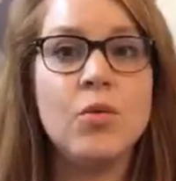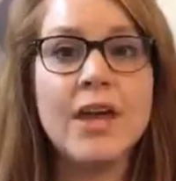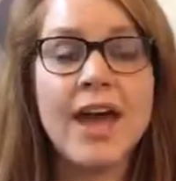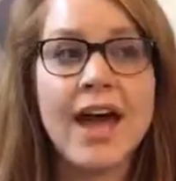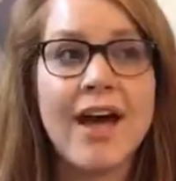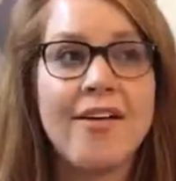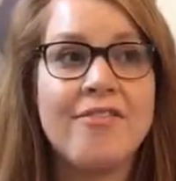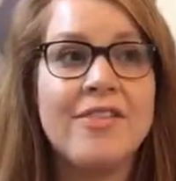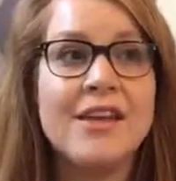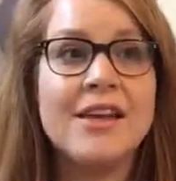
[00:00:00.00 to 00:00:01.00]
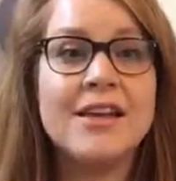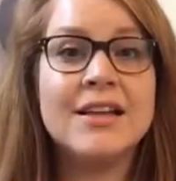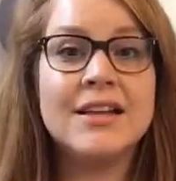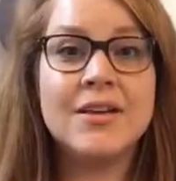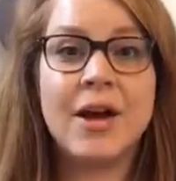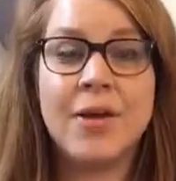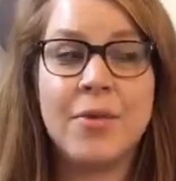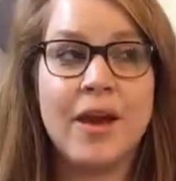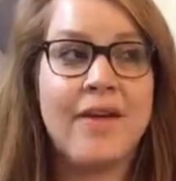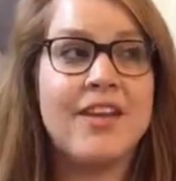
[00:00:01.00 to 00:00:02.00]
We have
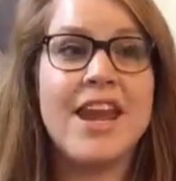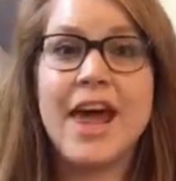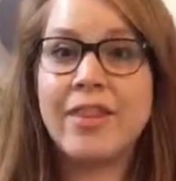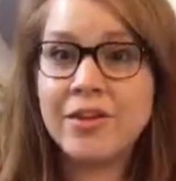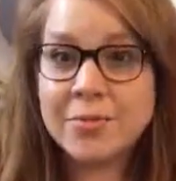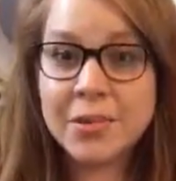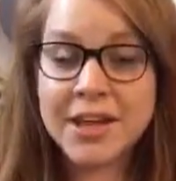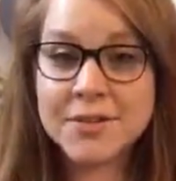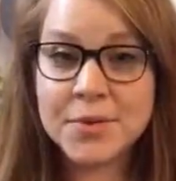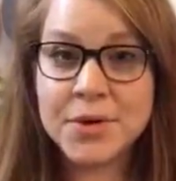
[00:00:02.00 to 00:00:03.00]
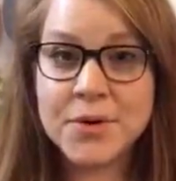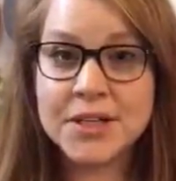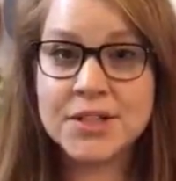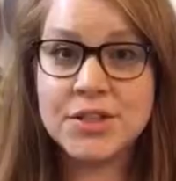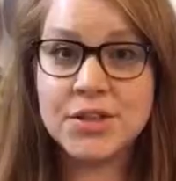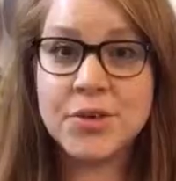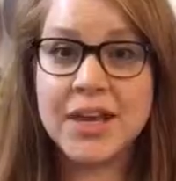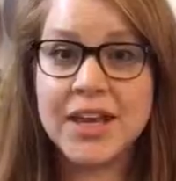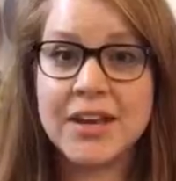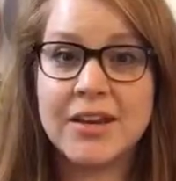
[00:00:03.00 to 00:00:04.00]
another place we're going to
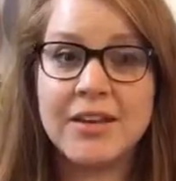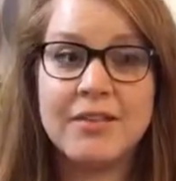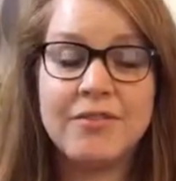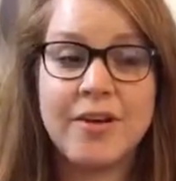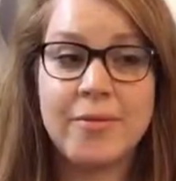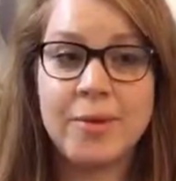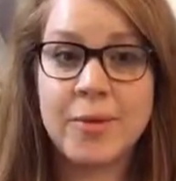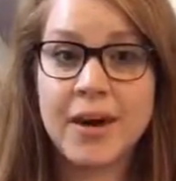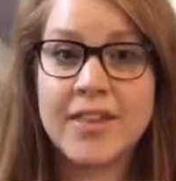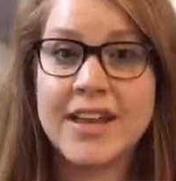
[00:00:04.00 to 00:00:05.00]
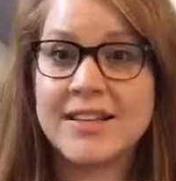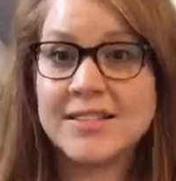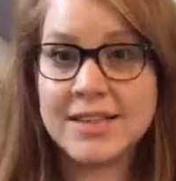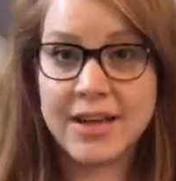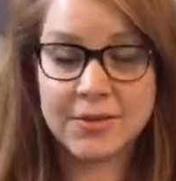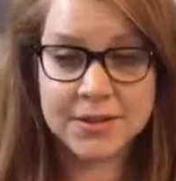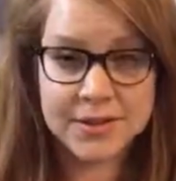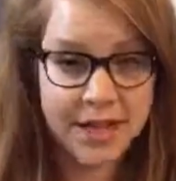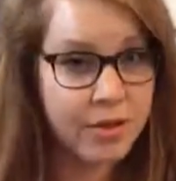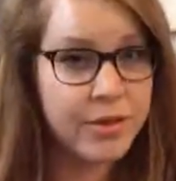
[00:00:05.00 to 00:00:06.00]
in February that is down
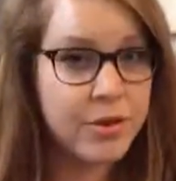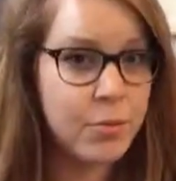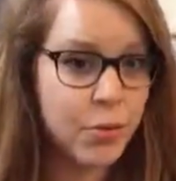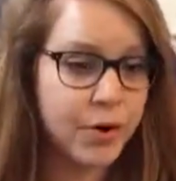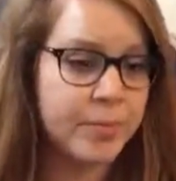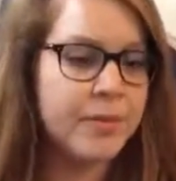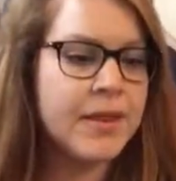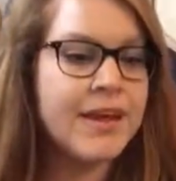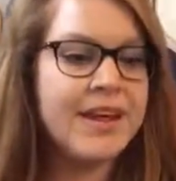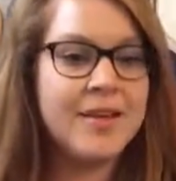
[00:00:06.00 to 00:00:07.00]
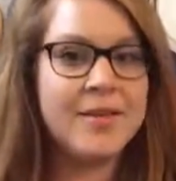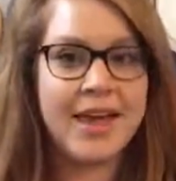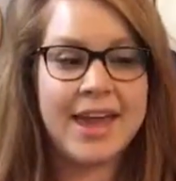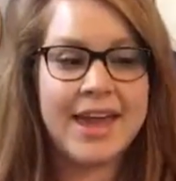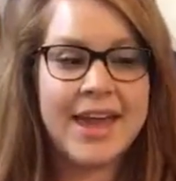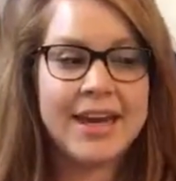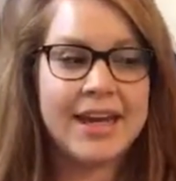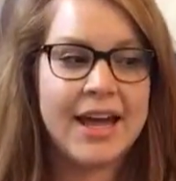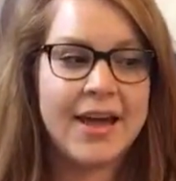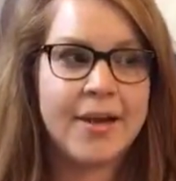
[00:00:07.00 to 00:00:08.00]
south and warm,
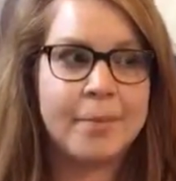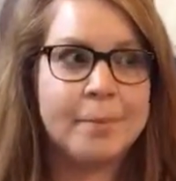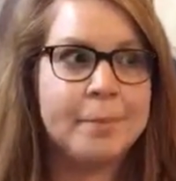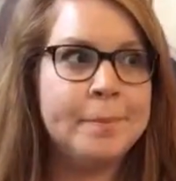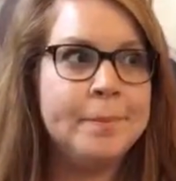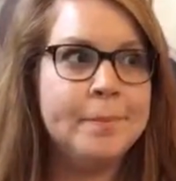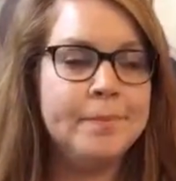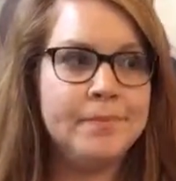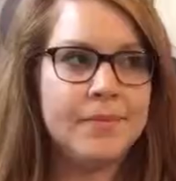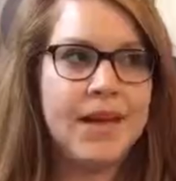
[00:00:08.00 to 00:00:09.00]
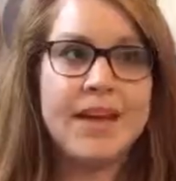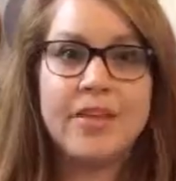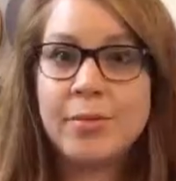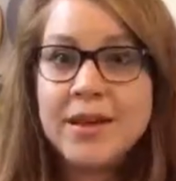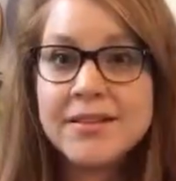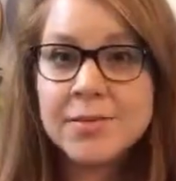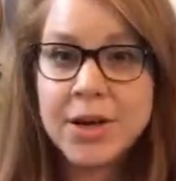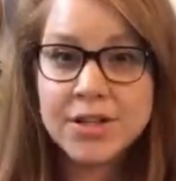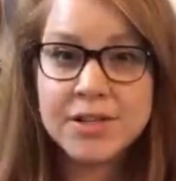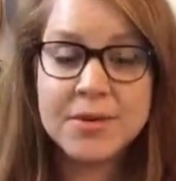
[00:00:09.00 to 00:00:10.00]
and another place in
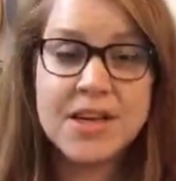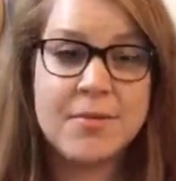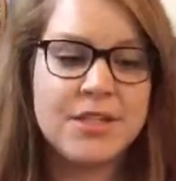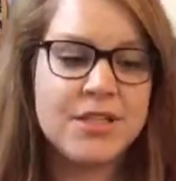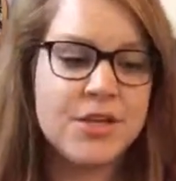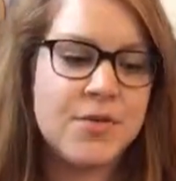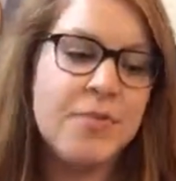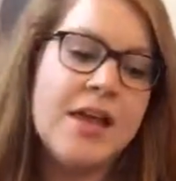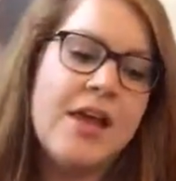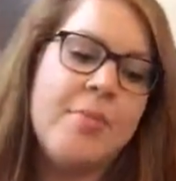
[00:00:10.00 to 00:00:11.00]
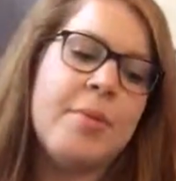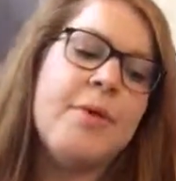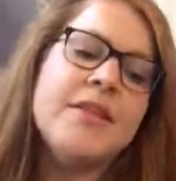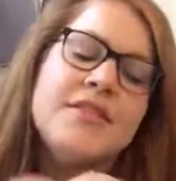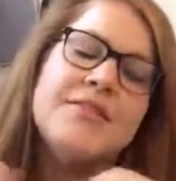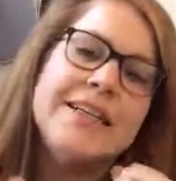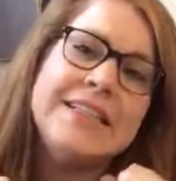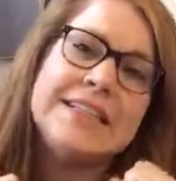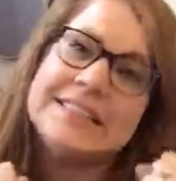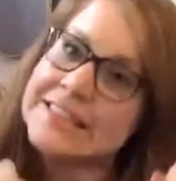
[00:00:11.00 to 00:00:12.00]
March that we're coming to, but
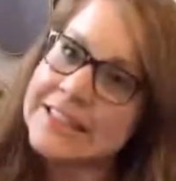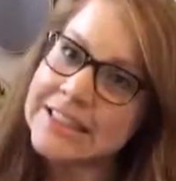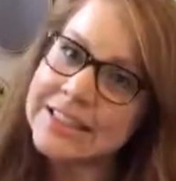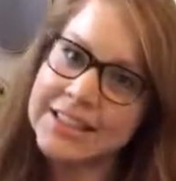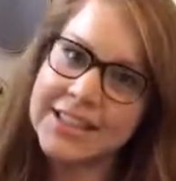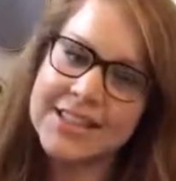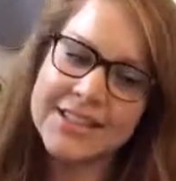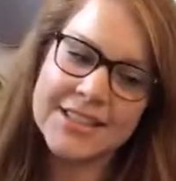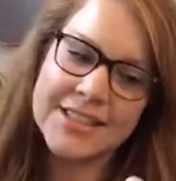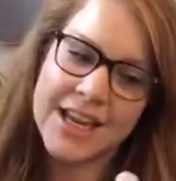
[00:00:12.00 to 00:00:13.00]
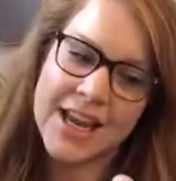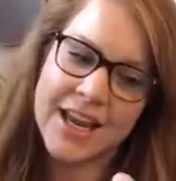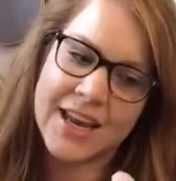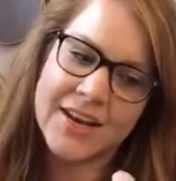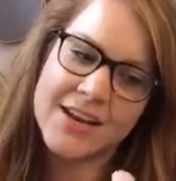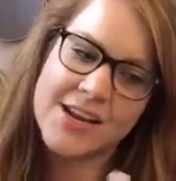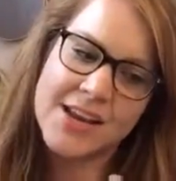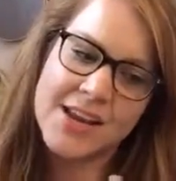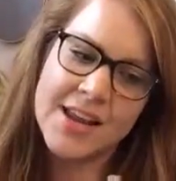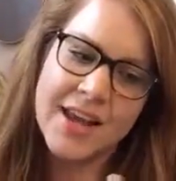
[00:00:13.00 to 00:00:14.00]
Pennsylvania is not on the list, and
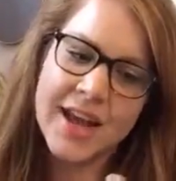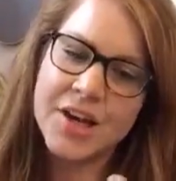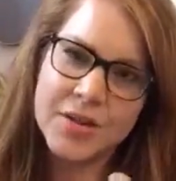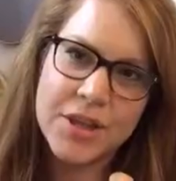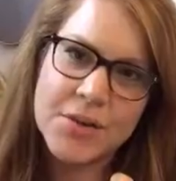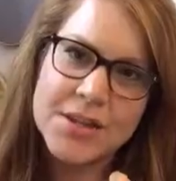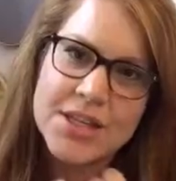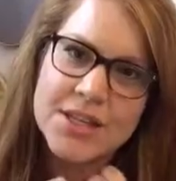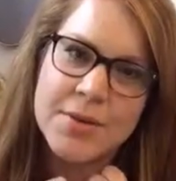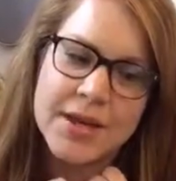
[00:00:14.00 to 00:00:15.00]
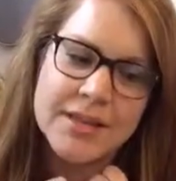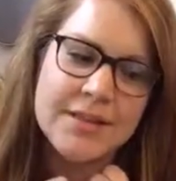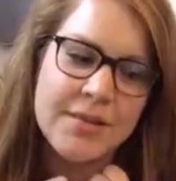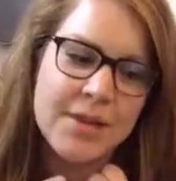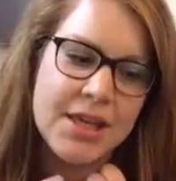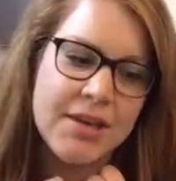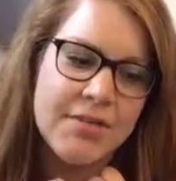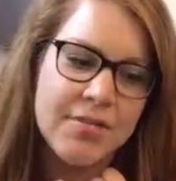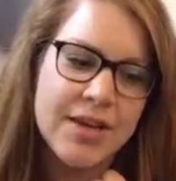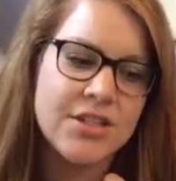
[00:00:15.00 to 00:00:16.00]
I that you really just want to see me,
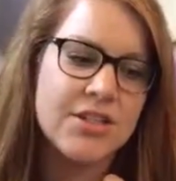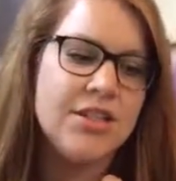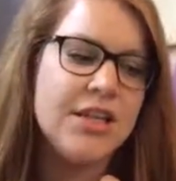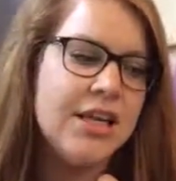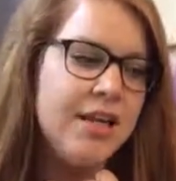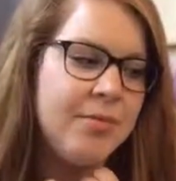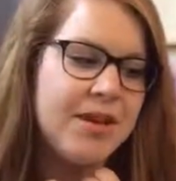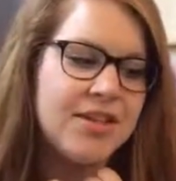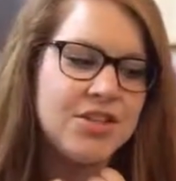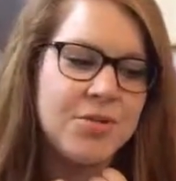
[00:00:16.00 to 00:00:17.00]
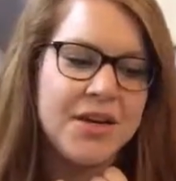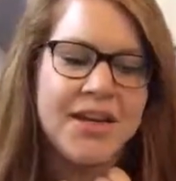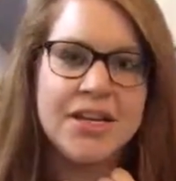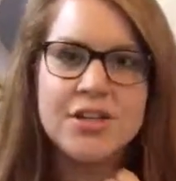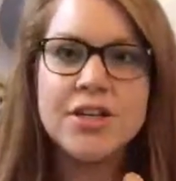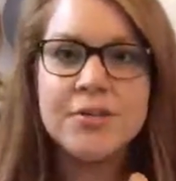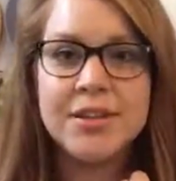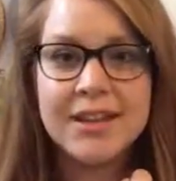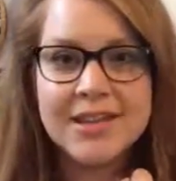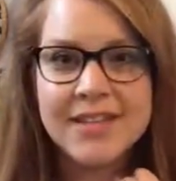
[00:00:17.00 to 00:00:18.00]
Rach, because you were an intern
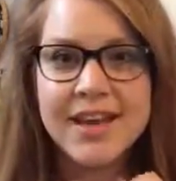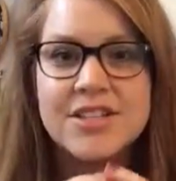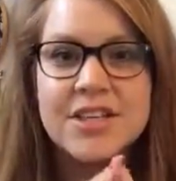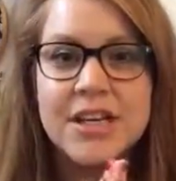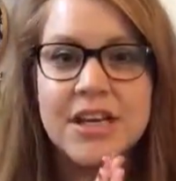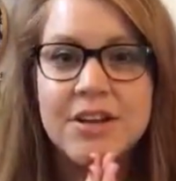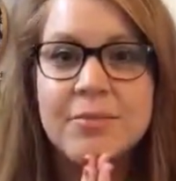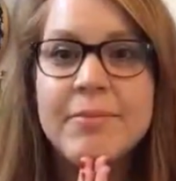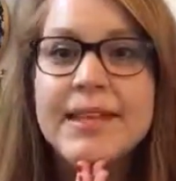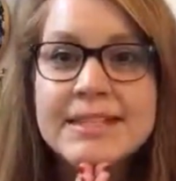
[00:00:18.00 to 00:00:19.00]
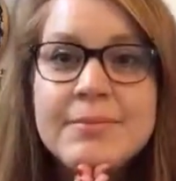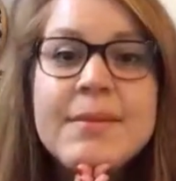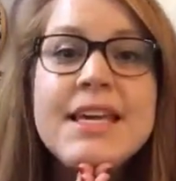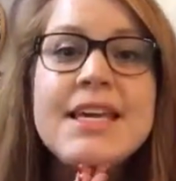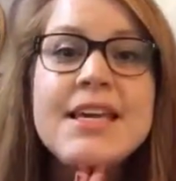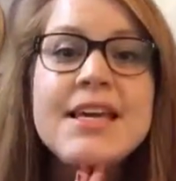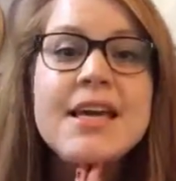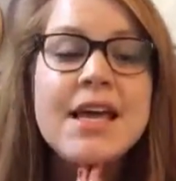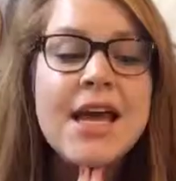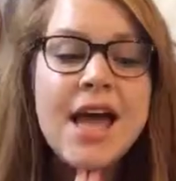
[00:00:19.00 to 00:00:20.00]
with us last year and you miss me,
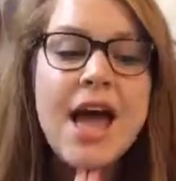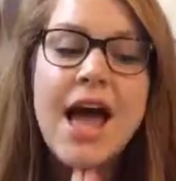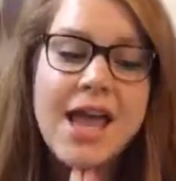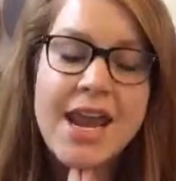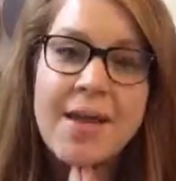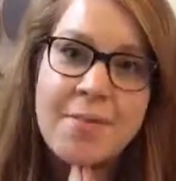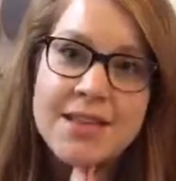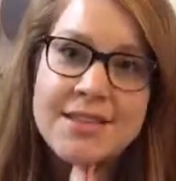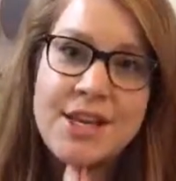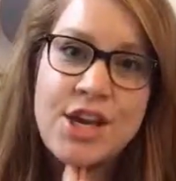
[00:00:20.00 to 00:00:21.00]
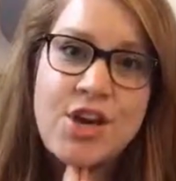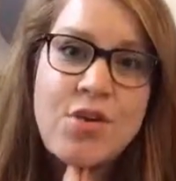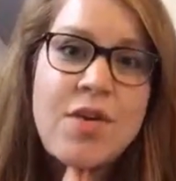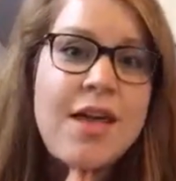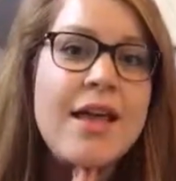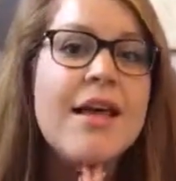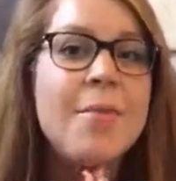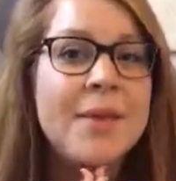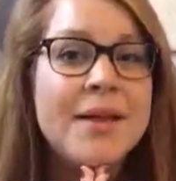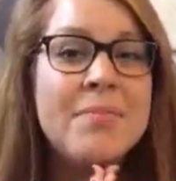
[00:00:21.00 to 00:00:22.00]
and I miss you,
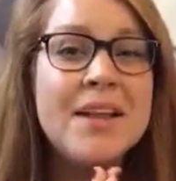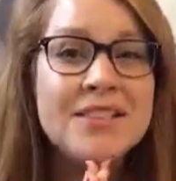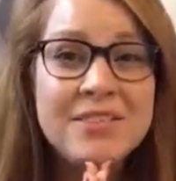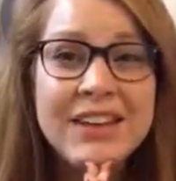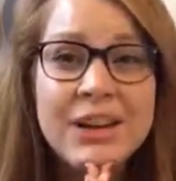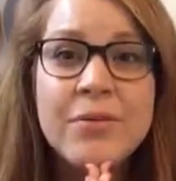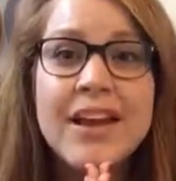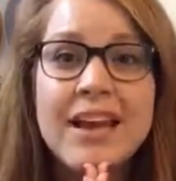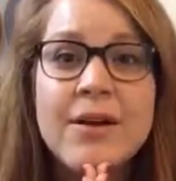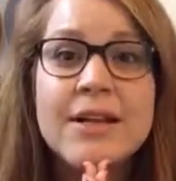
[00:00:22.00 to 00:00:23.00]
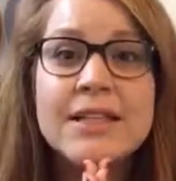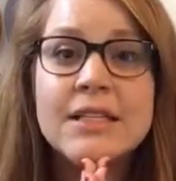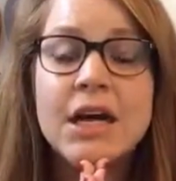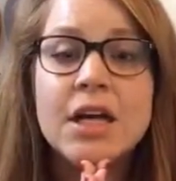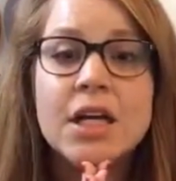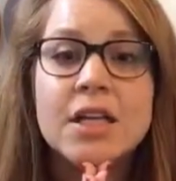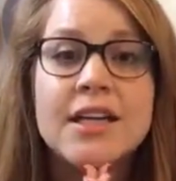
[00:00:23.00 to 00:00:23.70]
but Pennsylvania right now is not on our